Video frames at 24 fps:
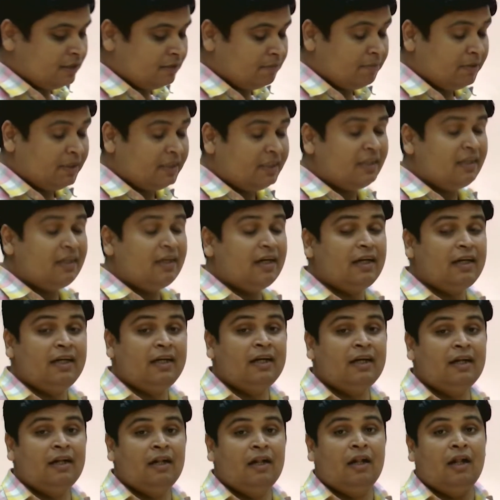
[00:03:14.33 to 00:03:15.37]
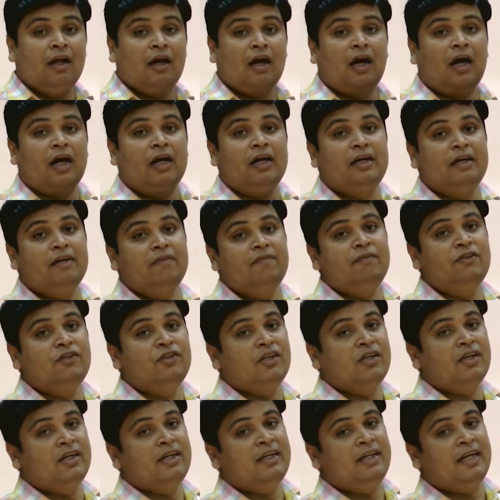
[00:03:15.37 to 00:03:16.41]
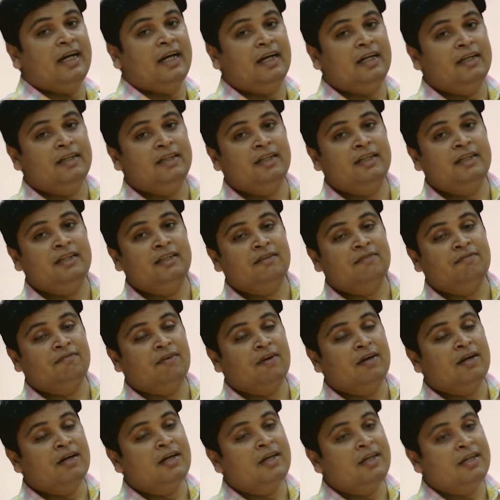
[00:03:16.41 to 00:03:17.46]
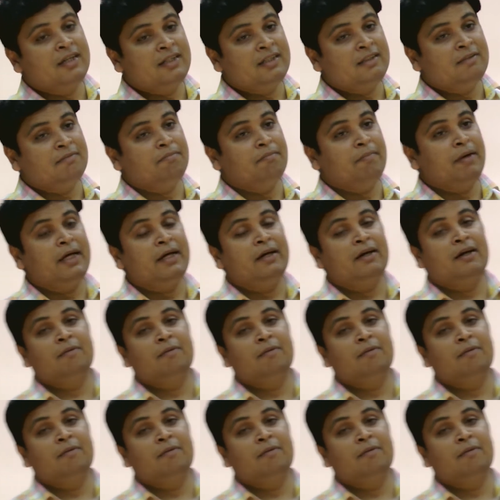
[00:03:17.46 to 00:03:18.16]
Basically, artificial intelligence word is made up